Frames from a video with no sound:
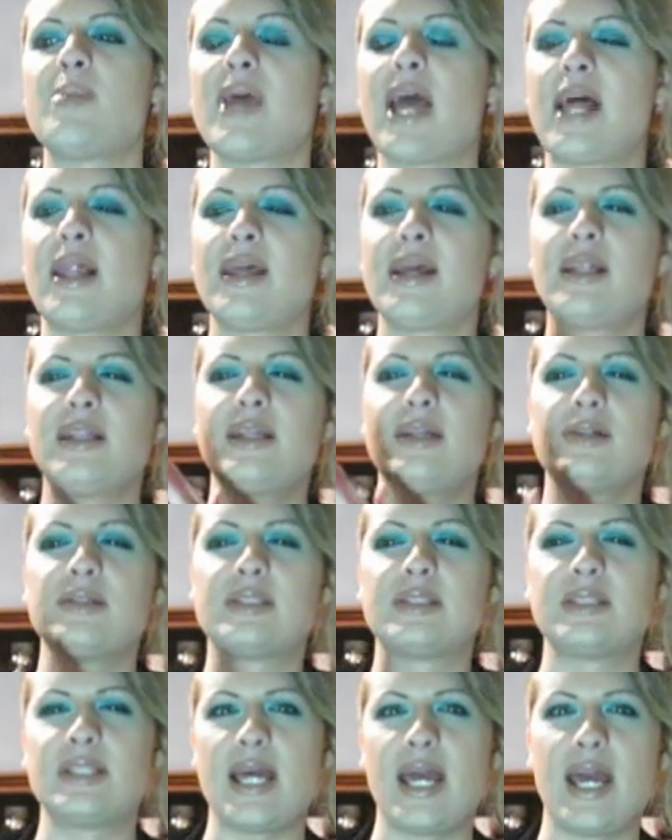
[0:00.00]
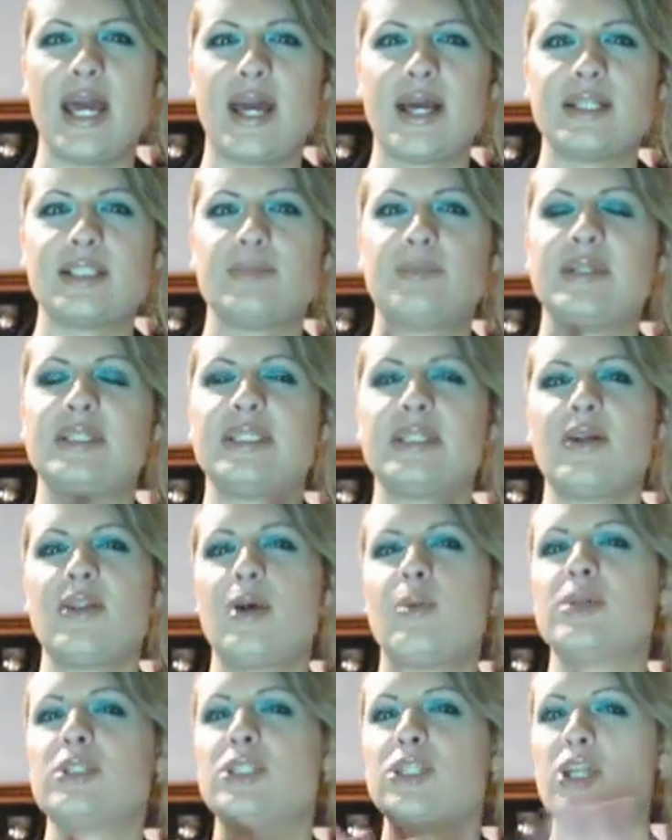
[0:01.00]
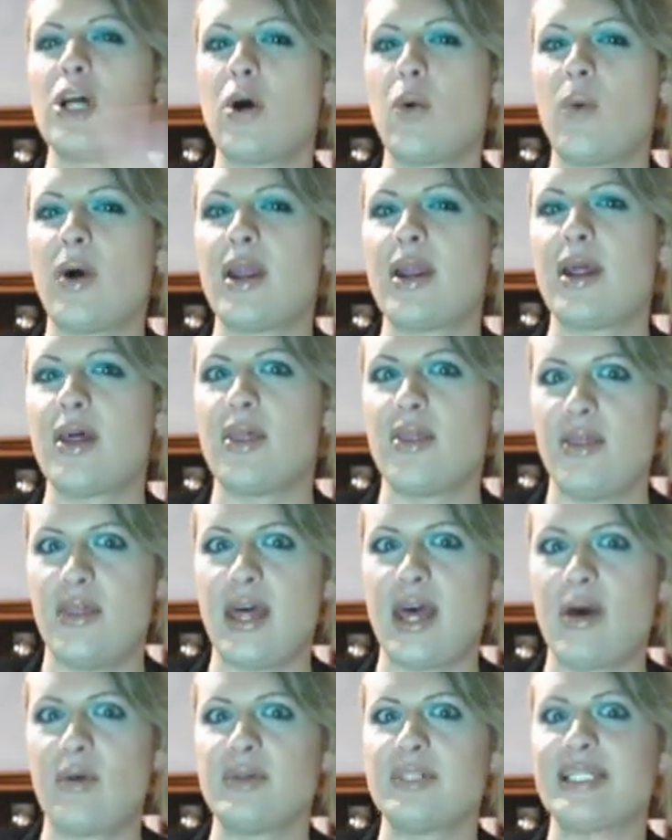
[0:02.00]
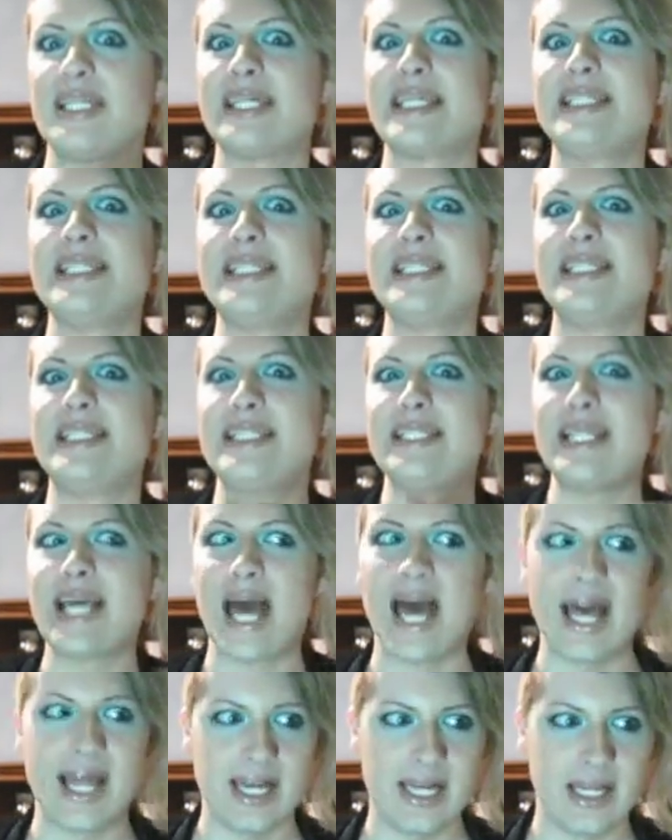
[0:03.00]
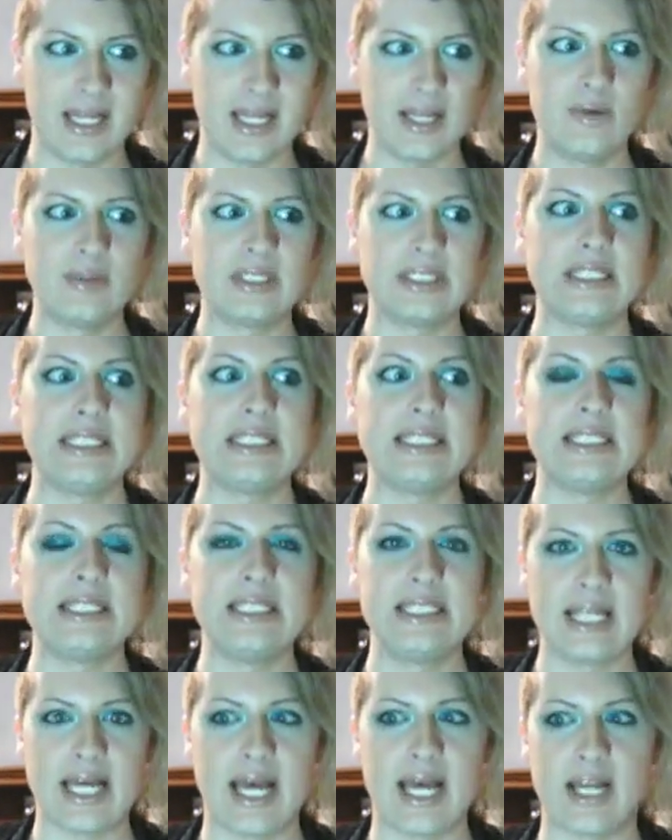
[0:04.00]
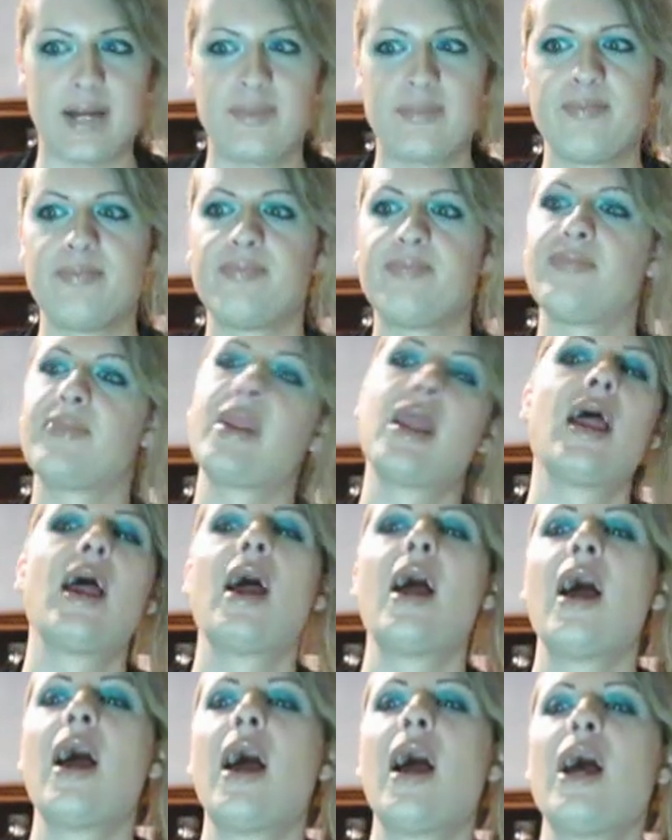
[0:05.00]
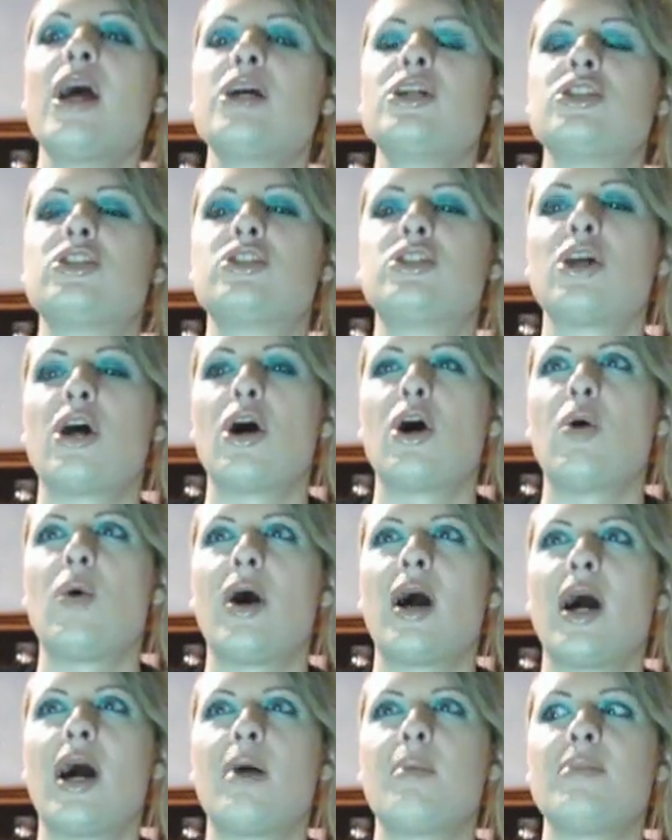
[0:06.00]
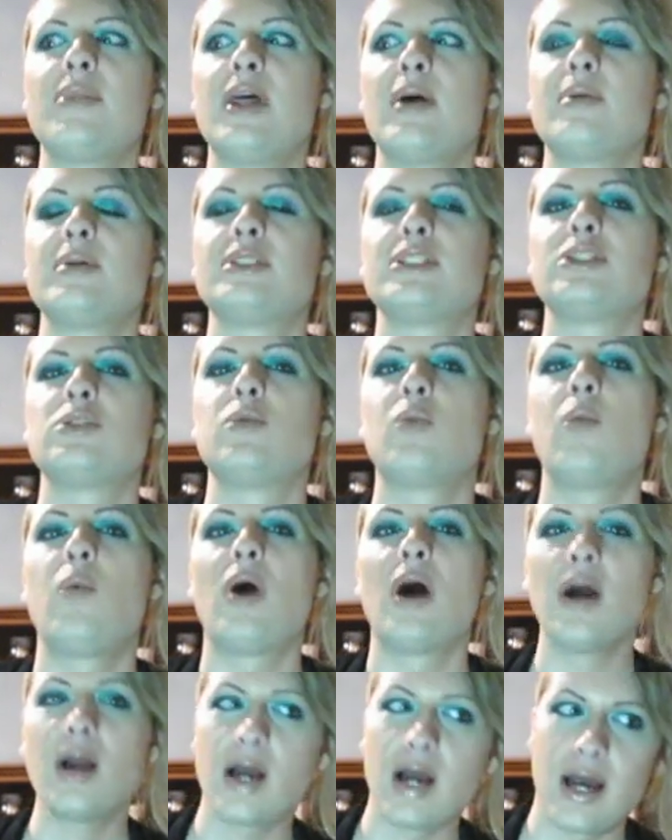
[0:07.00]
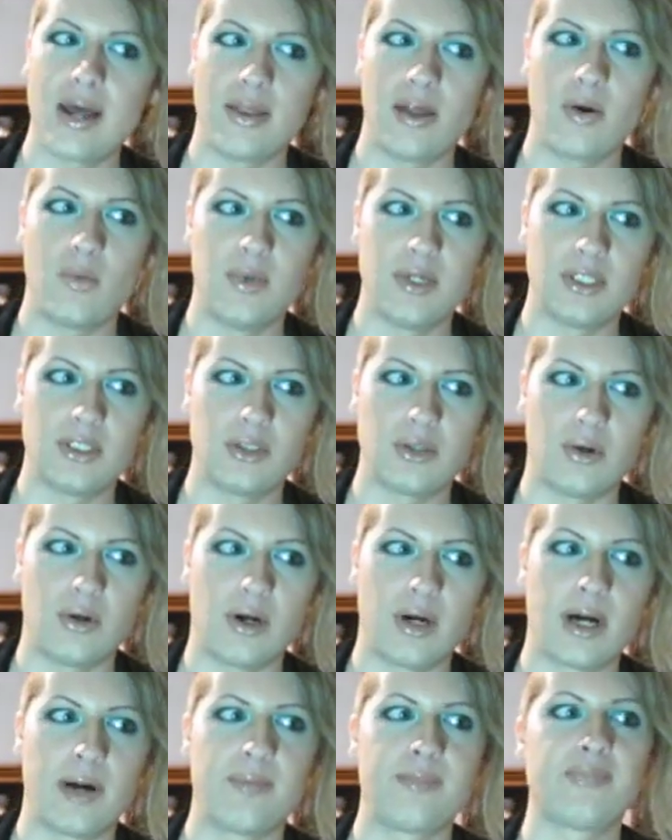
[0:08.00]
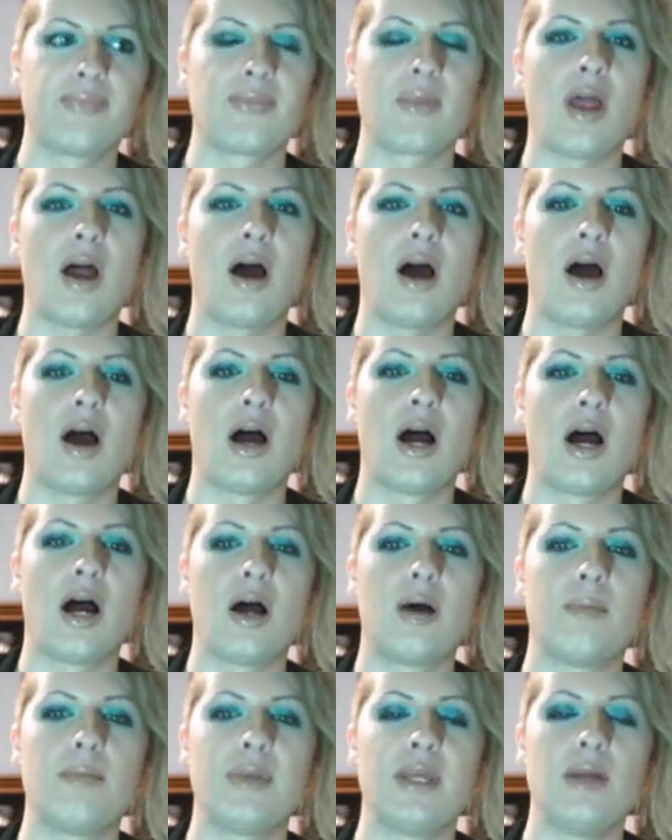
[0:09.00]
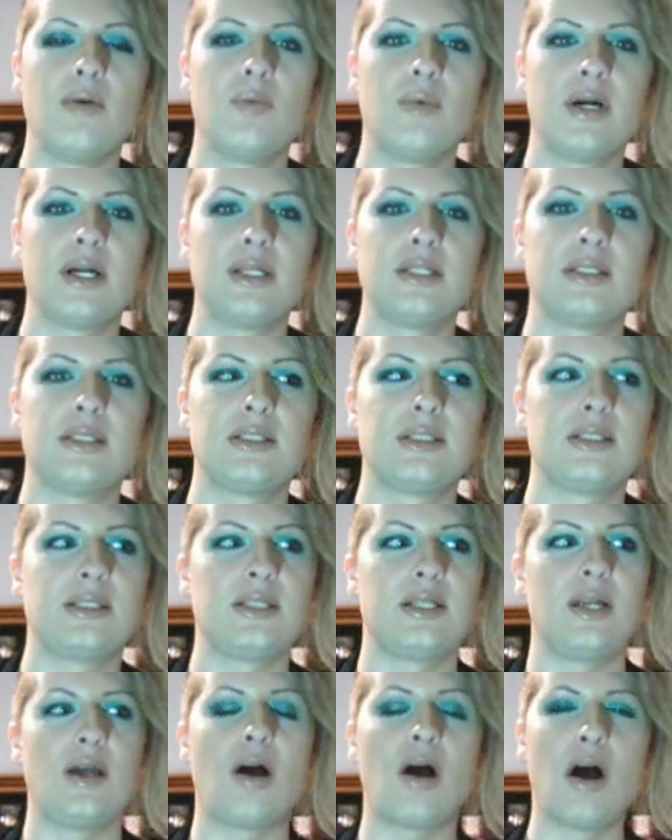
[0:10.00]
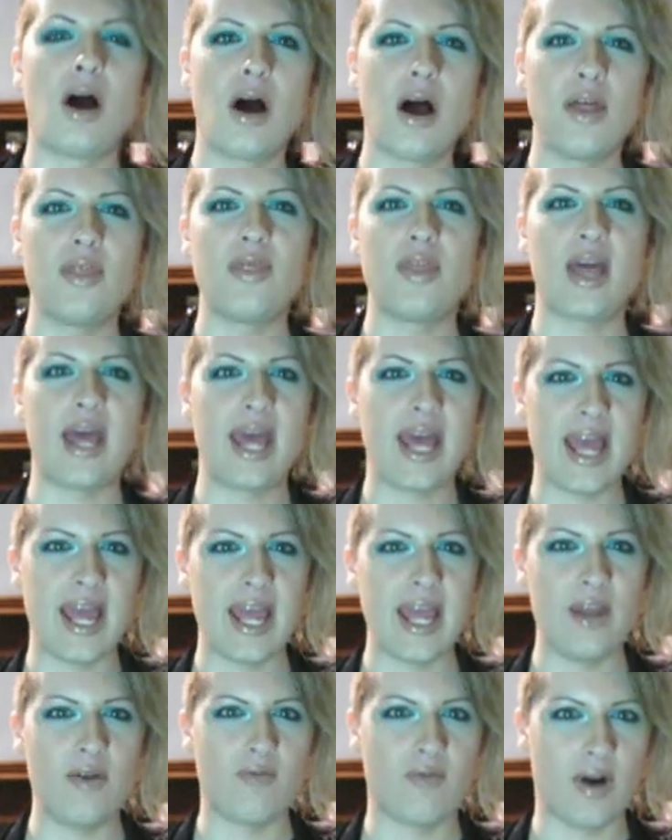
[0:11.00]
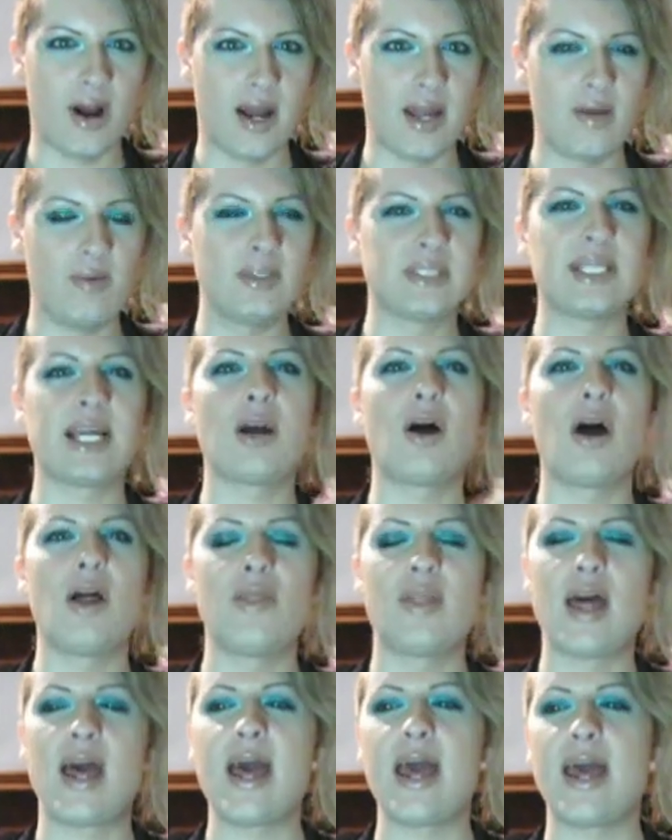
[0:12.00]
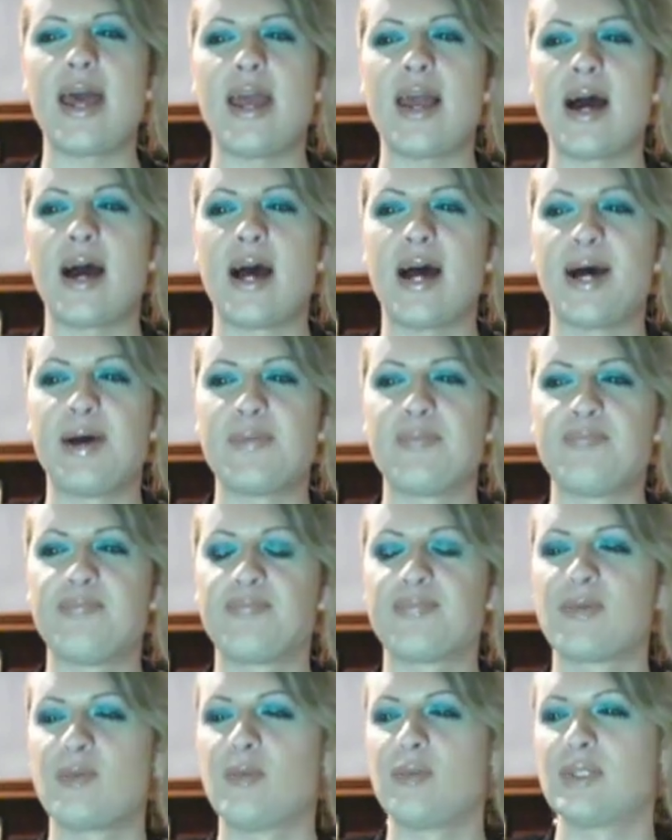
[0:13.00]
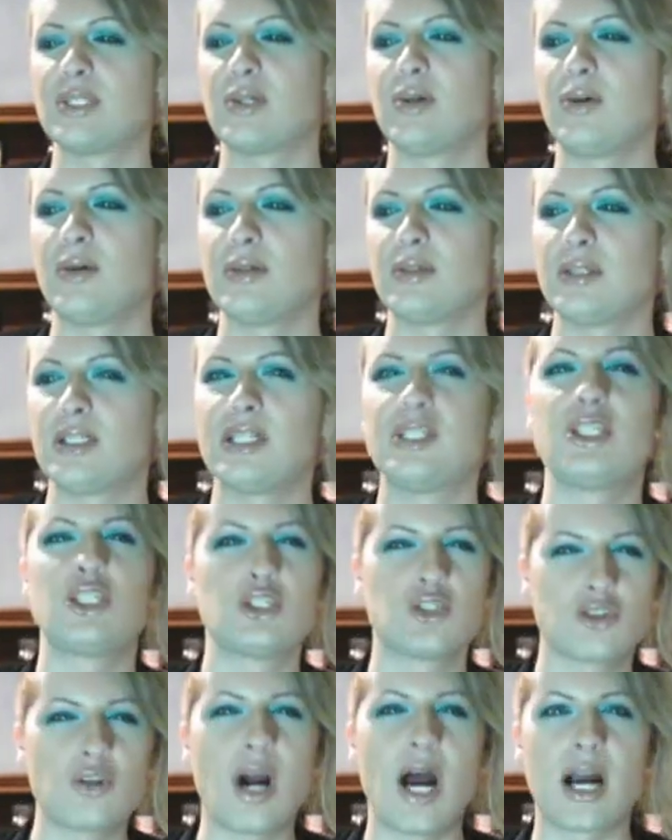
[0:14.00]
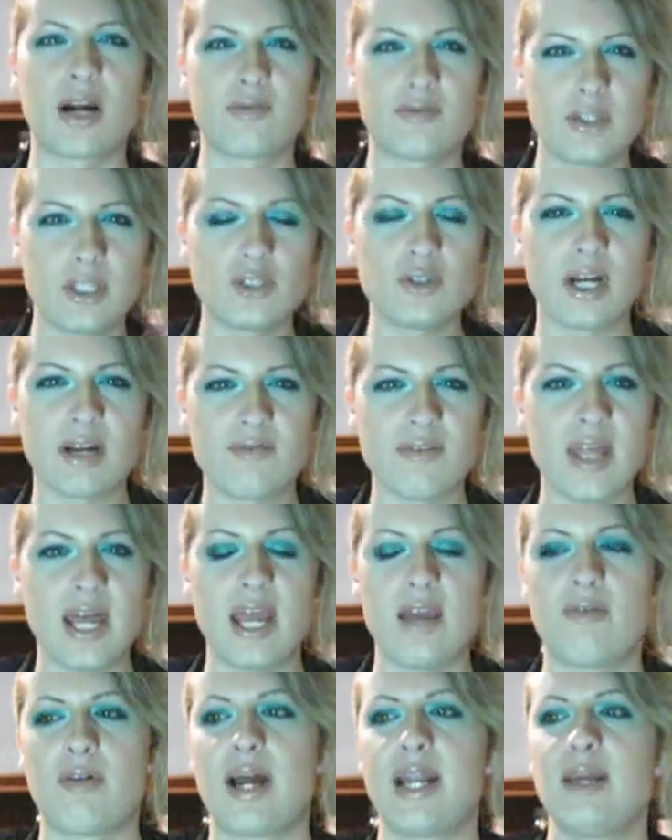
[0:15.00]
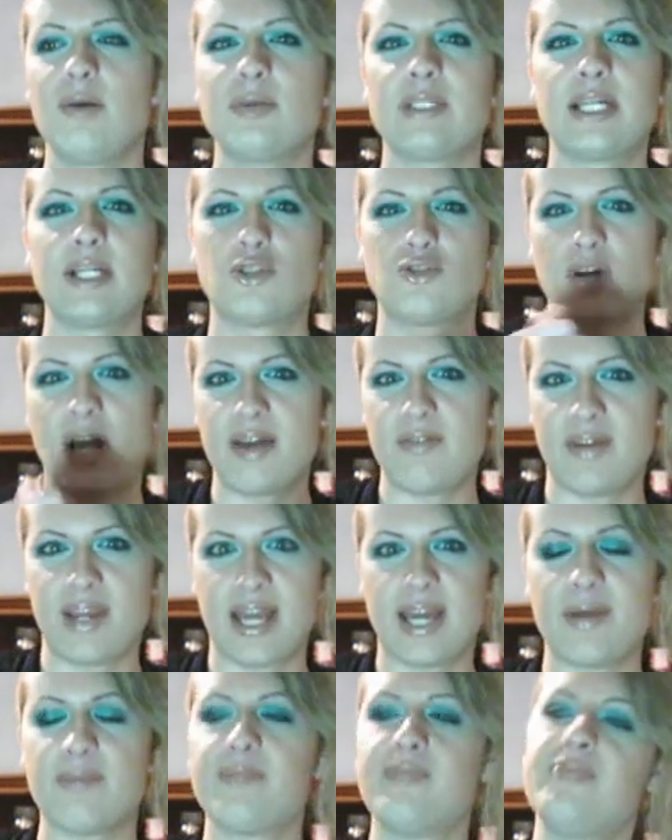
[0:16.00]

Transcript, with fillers: they had like a little stand, but still there was no one there. It was like dead. It was literally dead. So um, there was this one guy that we saw. Um, he was on the hay ride. He was like on the hay, um, what was it called? The, the truck, the truck for the hay ride. He was like driving it.